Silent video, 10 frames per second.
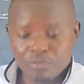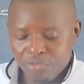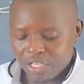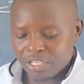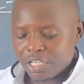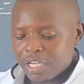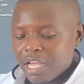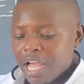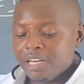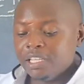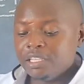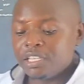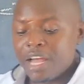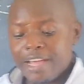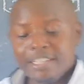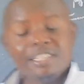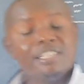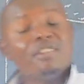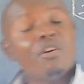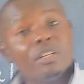object and its height
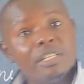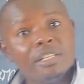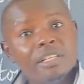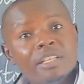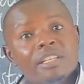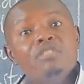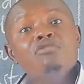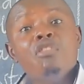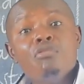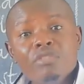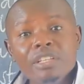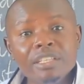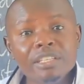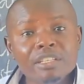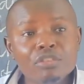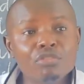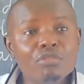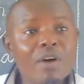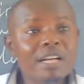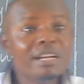is not known.
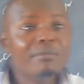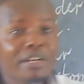So what am